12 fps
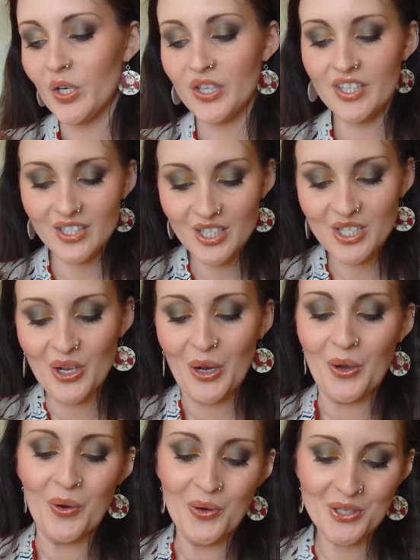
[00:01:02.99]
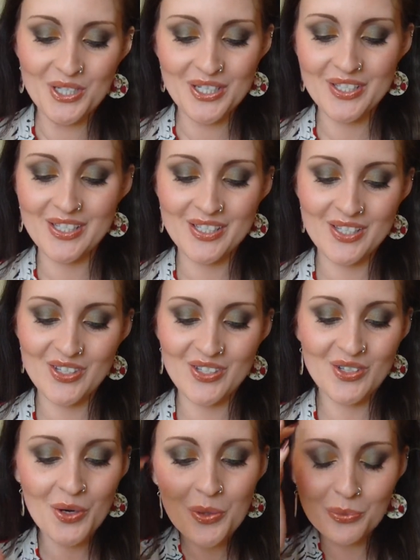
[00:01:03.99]
I think these are gorgeous. These are
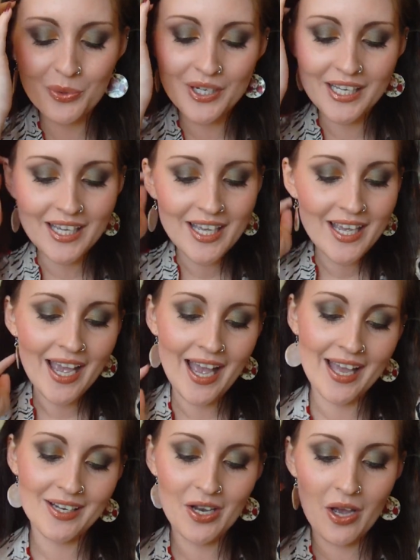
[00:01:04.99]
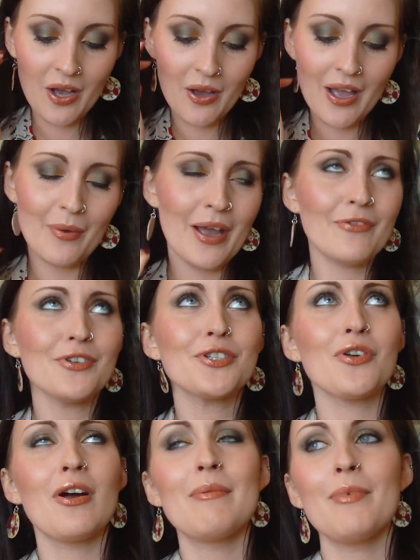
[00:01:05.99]
so pretty. And every
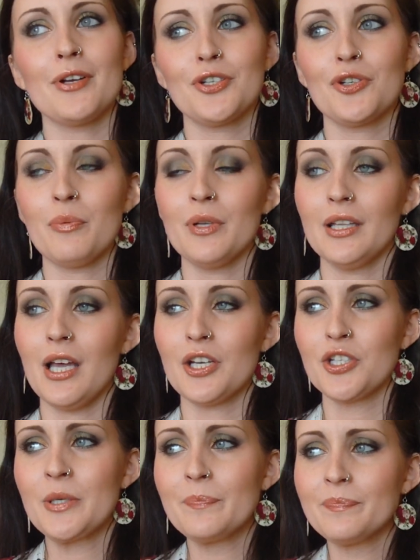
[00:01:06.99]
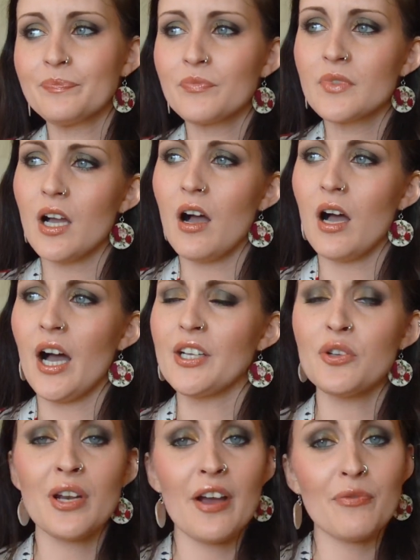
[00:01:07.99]
time I shop at Lush, I
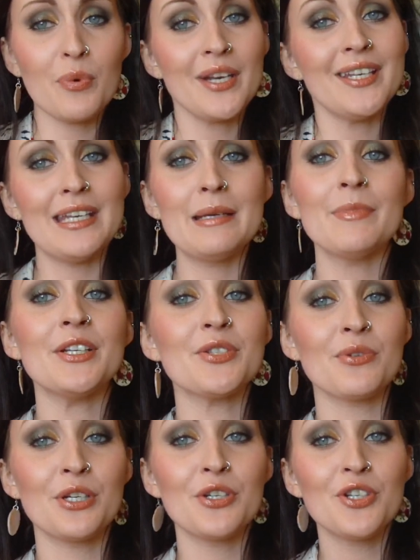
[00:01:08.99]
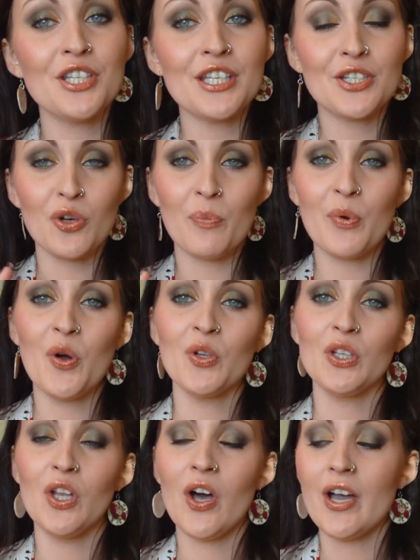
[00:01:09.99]
don't have one near me, so I usually shop
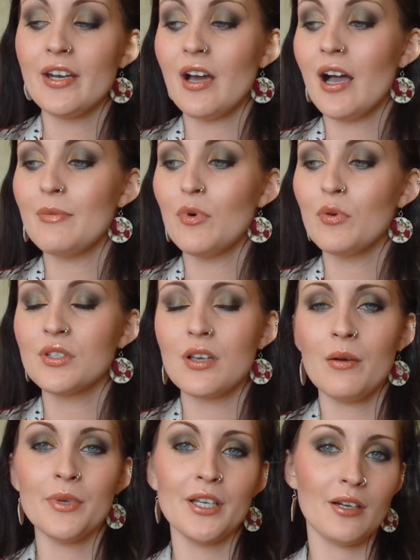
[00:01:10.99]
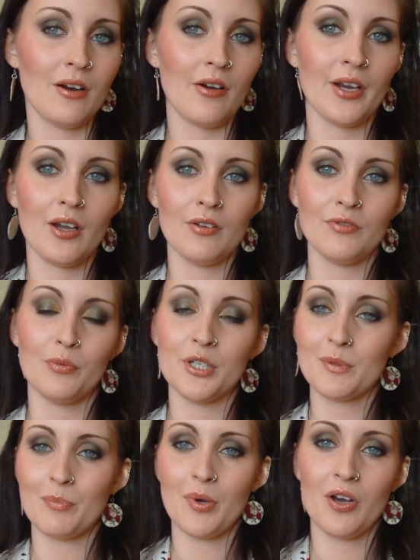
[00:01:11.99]
online. I'm always umming and ahhing over
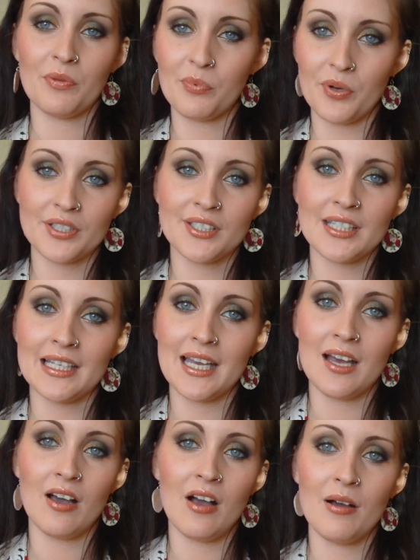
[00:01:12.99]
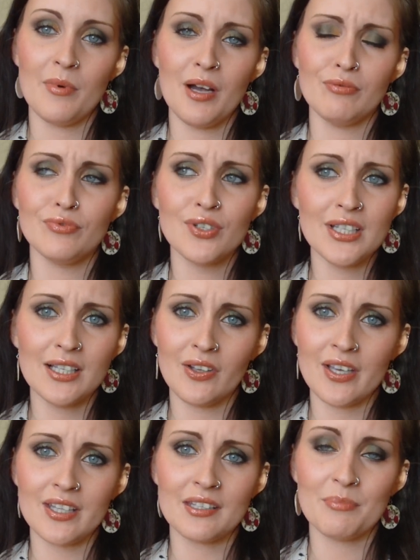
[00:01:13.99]
which bath products to get. I really
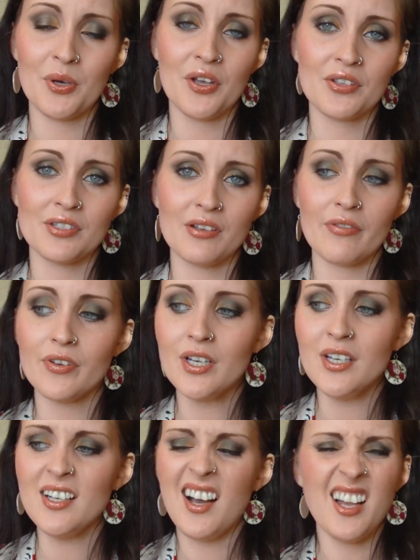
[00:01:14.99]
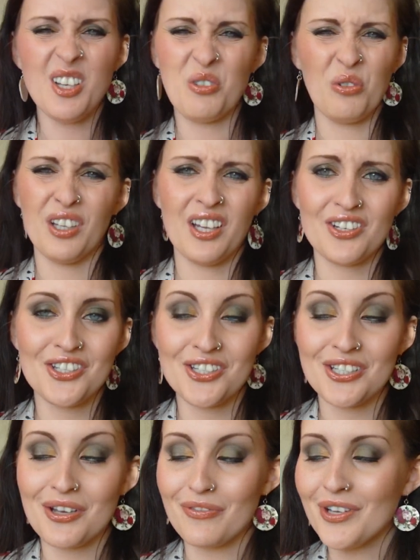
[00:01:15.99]
like their bath stuff. I like all the Lush
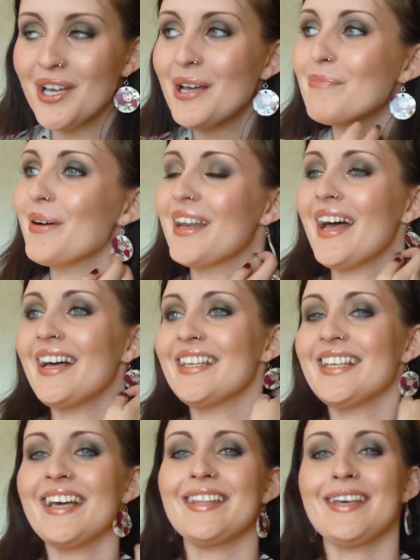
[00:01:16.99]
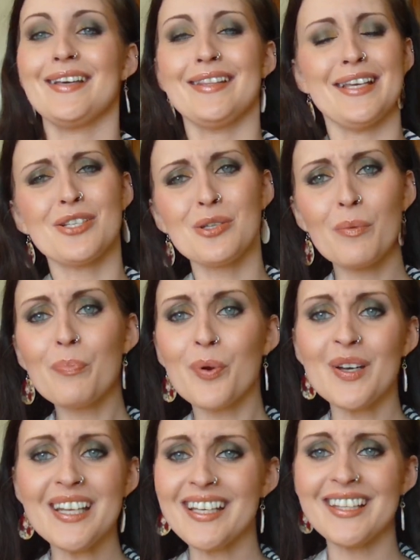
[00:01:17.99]
stuff. But yeah, they're so
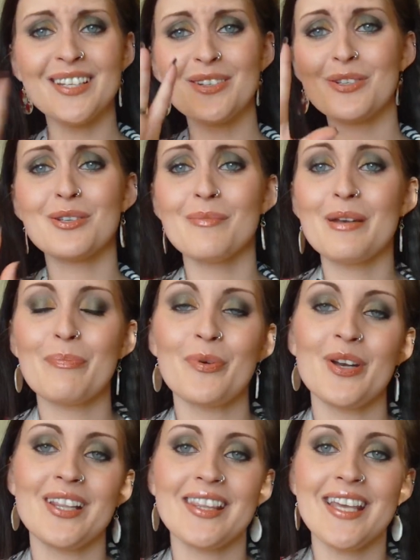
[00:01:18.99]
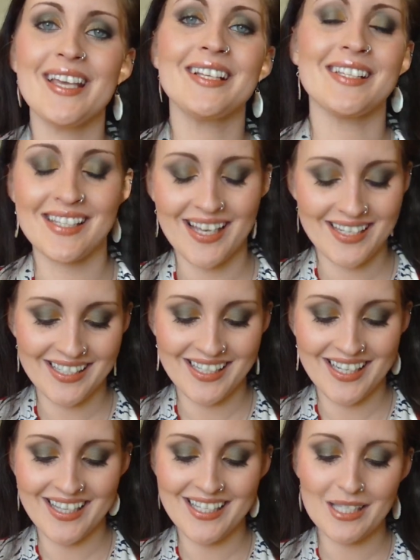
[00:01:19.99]
pretty. They do so many pretty things. And
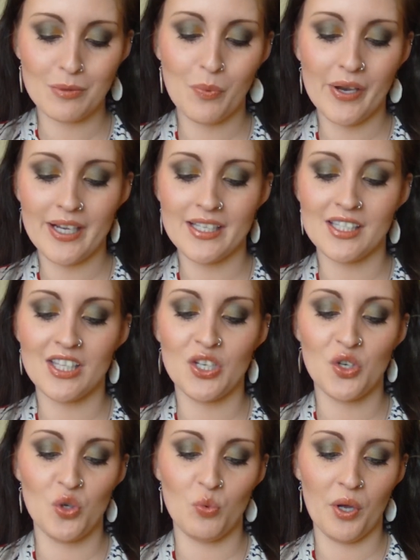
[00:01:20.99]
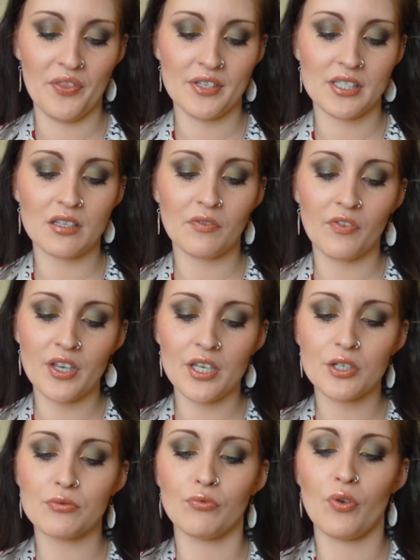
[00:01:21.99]
this one is the new one. This is
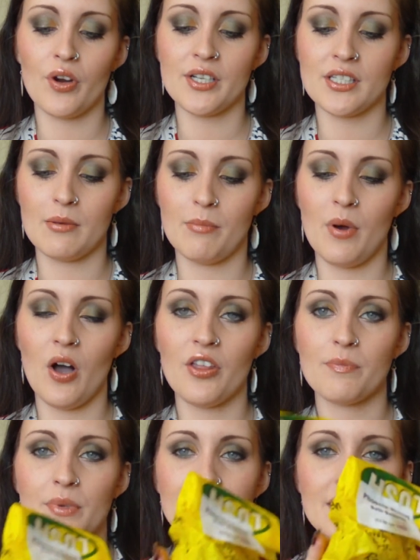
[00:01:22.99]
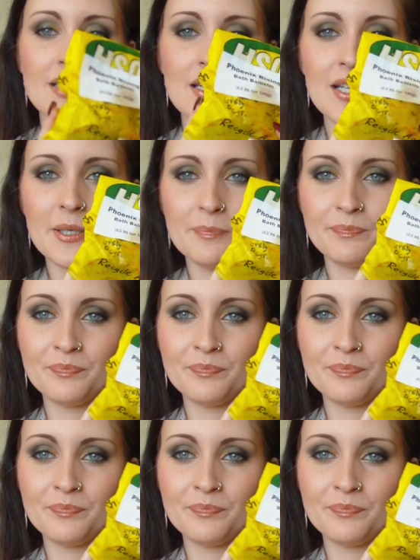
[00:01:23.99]
Phoenix Rising Bath Ballistic.